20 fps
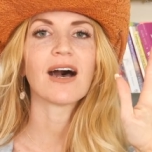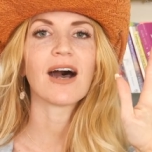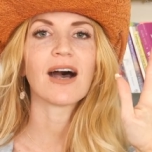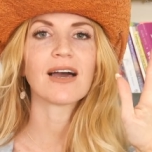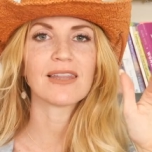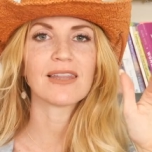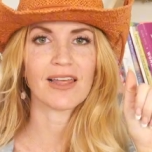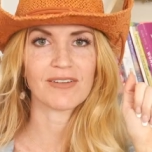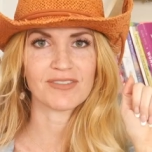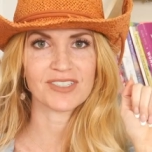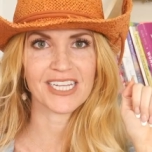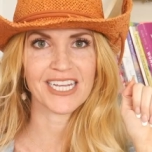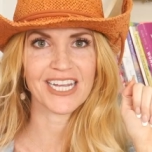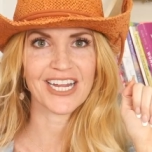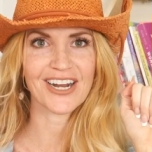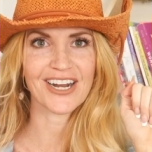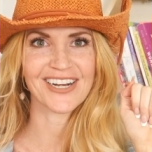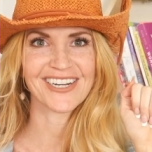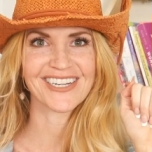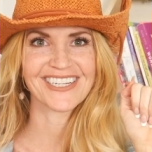I'd love to
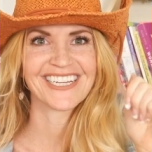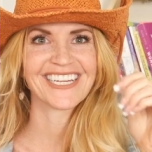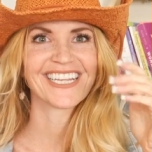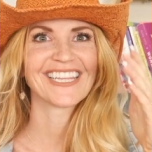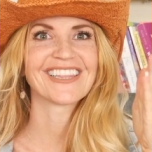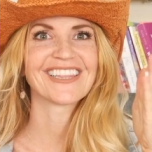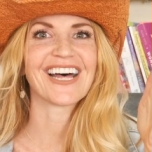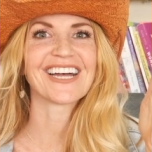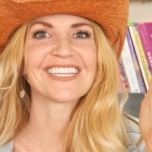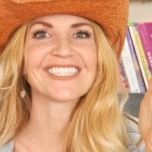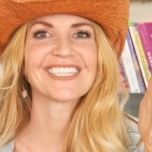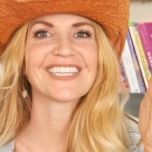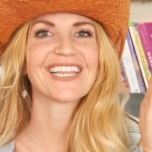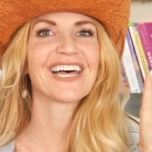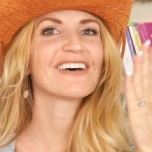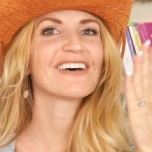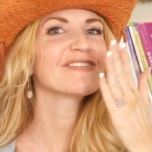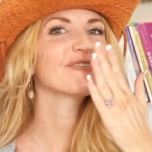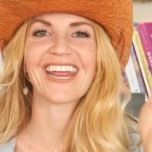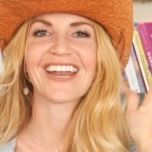hear. Lots of love,